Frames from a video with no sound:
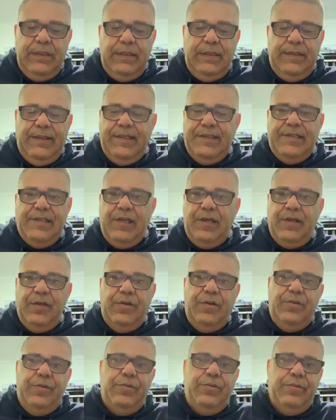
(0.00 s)
There's
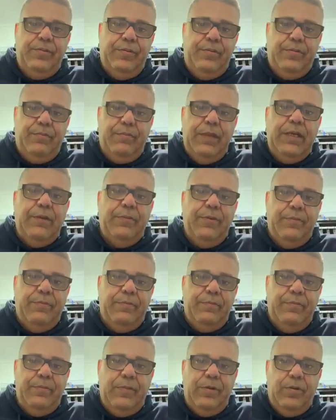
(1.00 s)
no
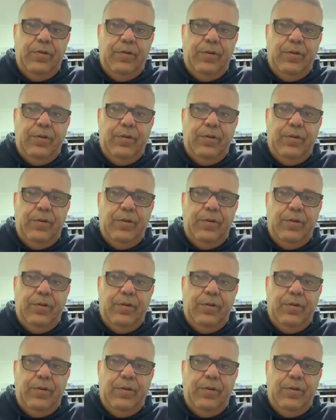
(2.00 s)
minimum.